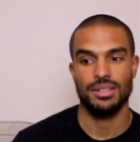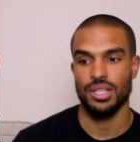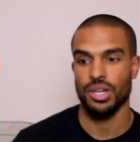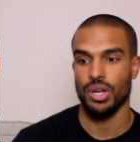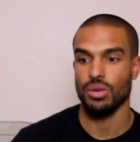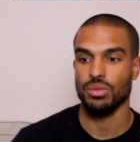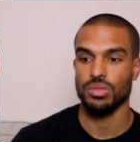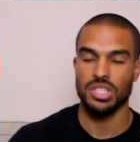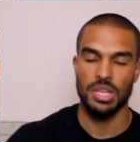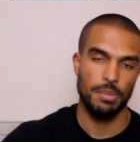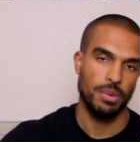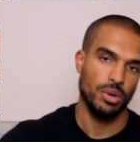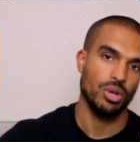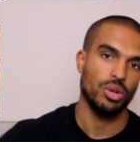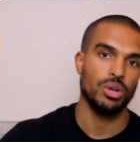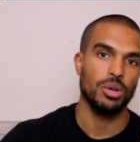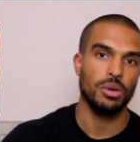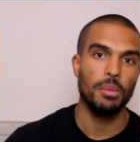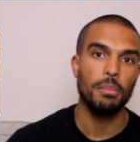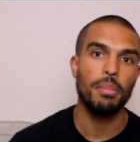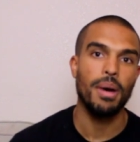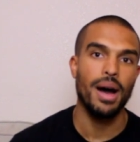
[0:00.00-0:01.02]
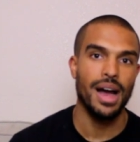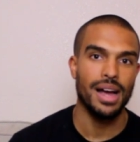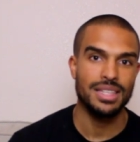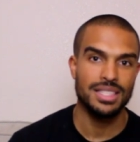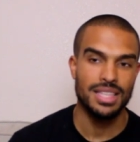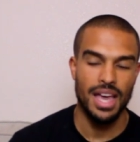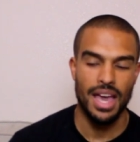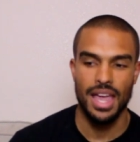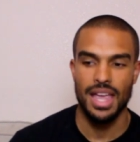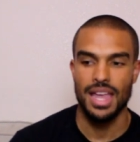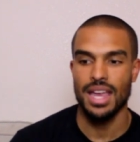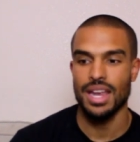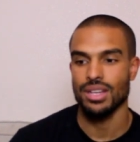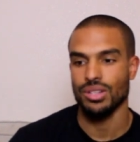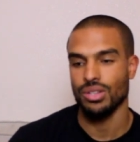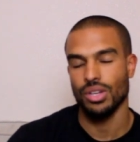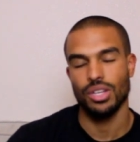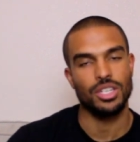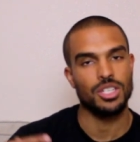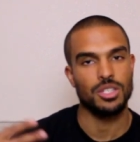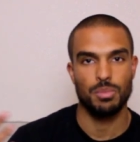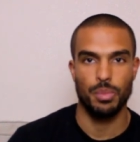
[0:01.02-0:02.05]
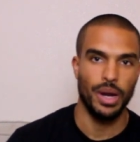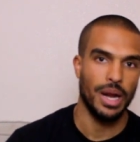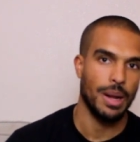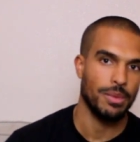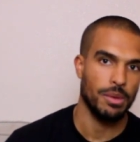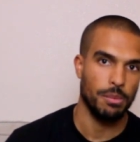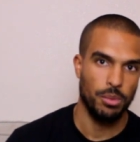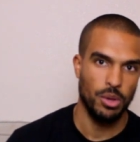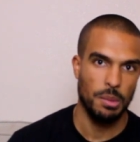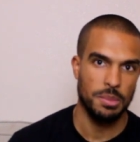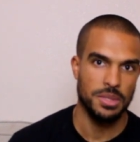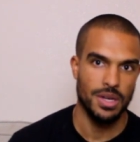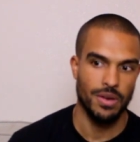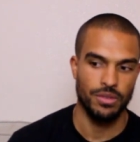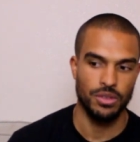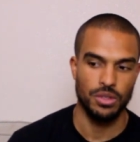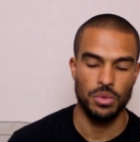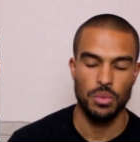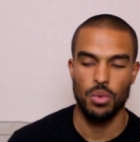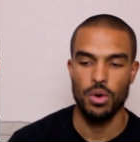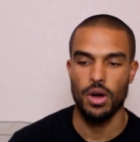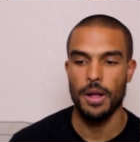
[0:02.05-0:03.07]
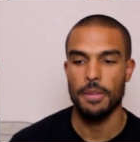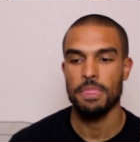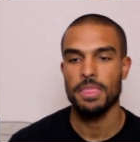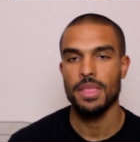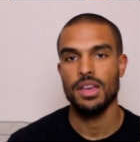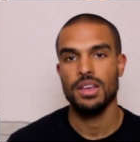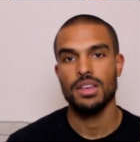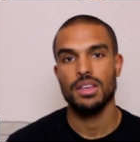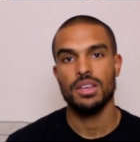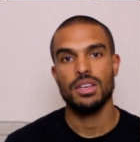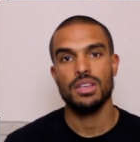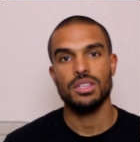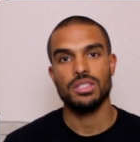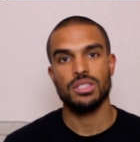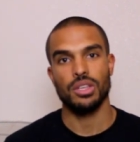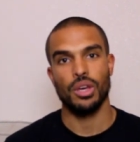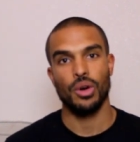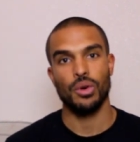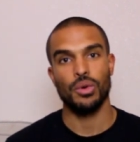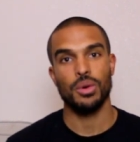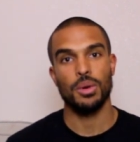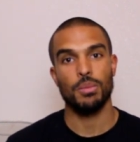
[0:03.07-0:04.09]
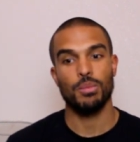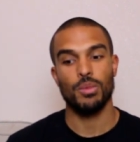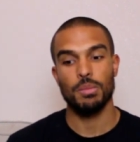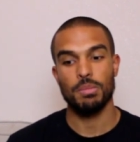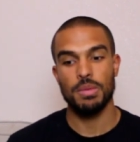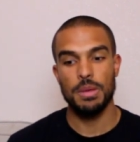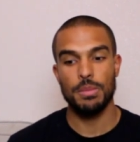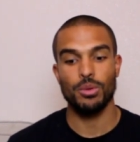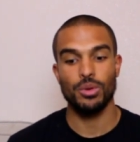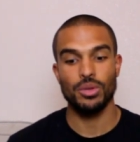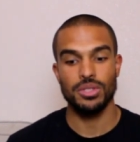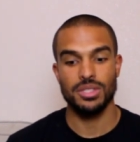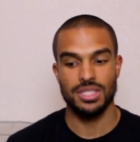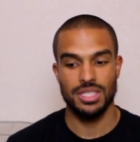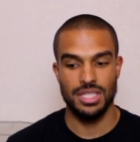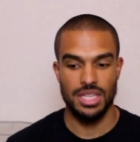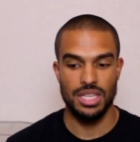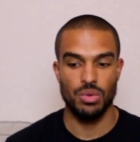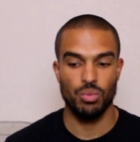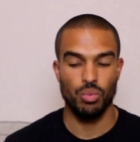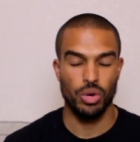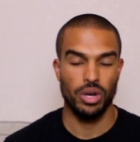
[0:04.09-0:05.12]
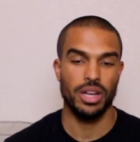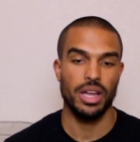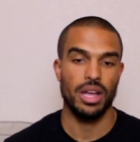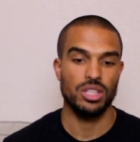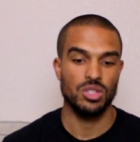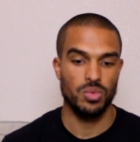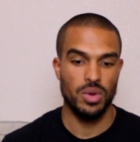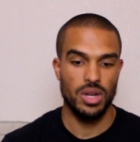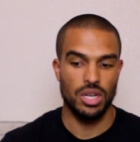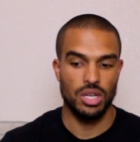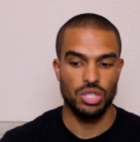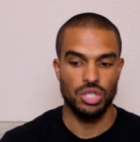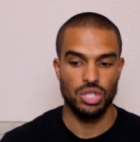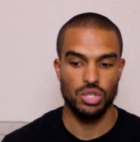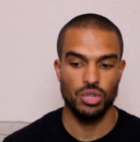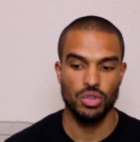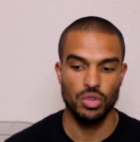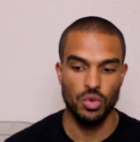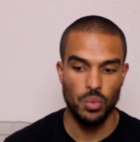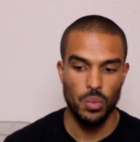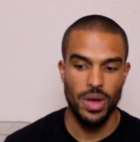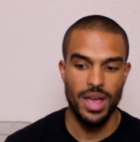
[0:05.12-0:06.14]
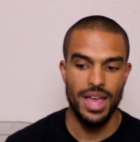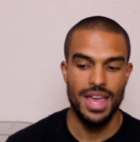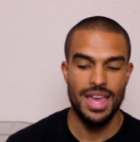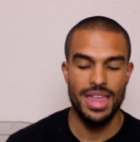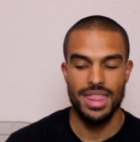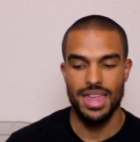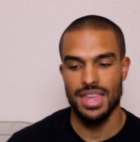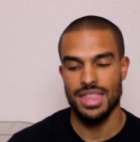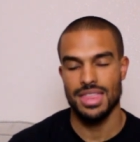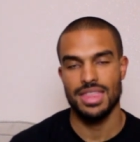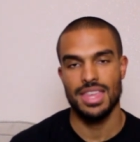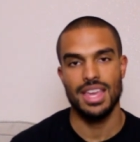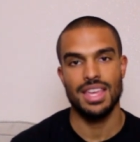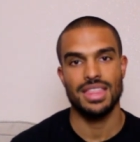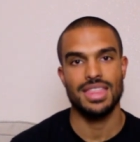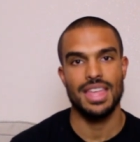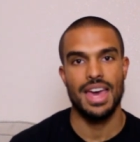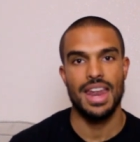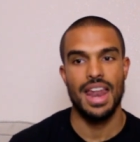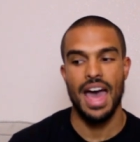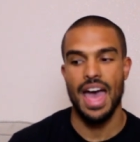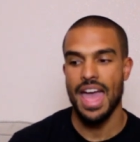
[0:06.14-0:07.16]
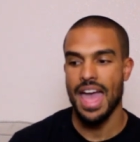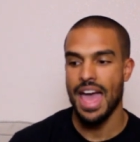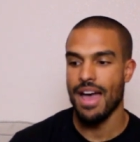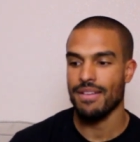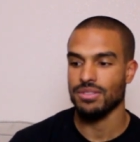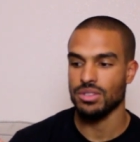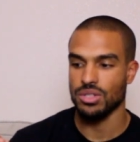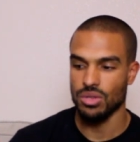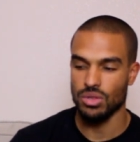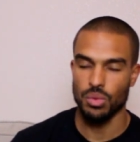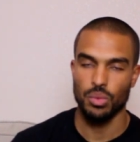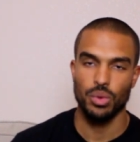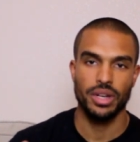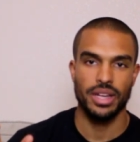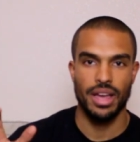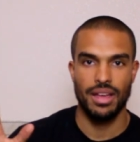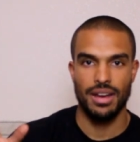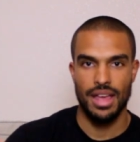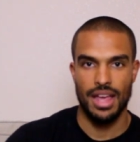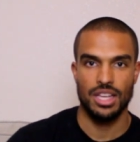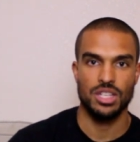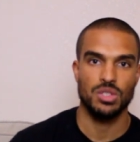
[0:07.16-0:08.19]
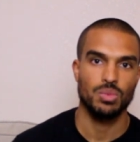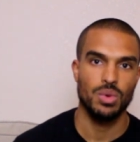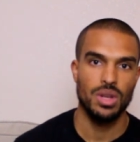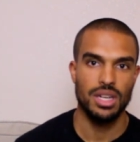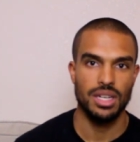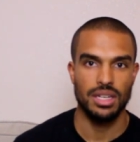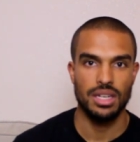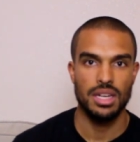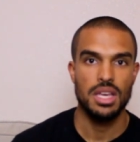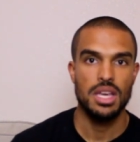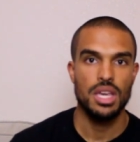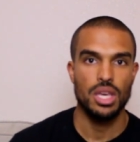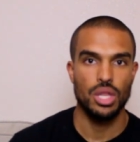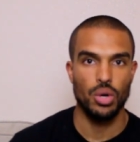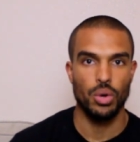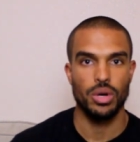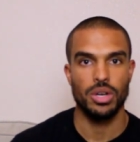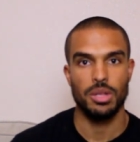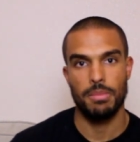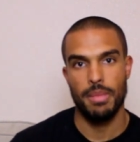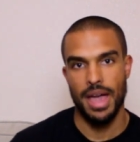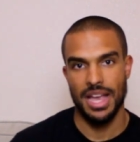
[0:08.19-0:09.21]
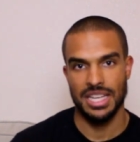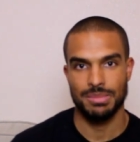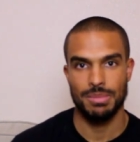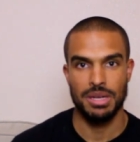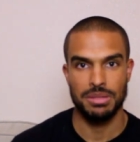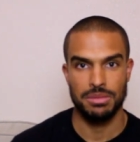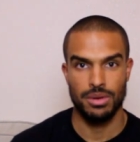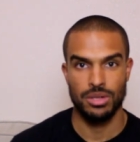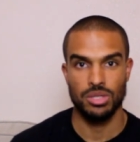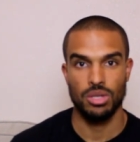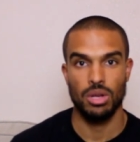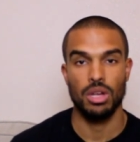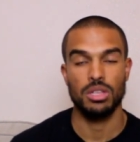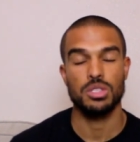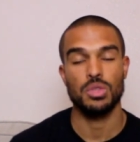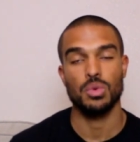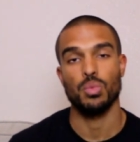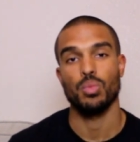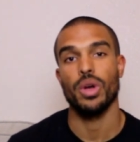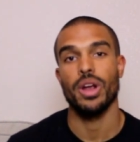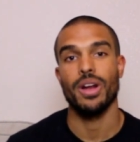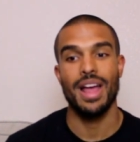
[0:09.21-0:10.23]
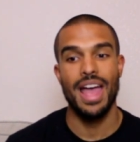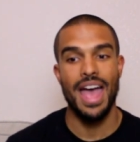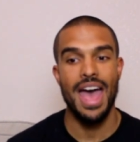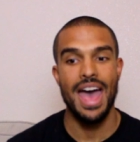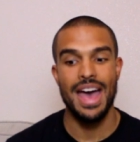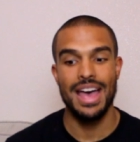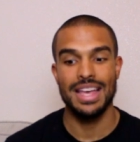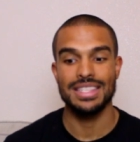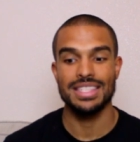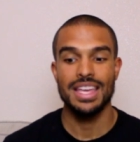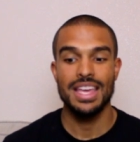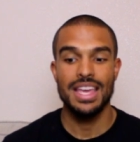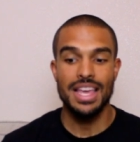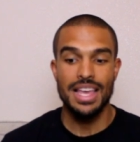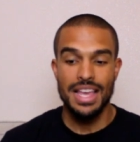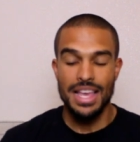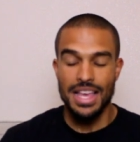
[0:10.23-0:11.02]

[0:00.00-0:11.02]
you know, typical box height, and you could just break up the pull-ups however you want. So when people see workouts written a certain way, they think that I have to do the workout as written in order to maximize results. Whereas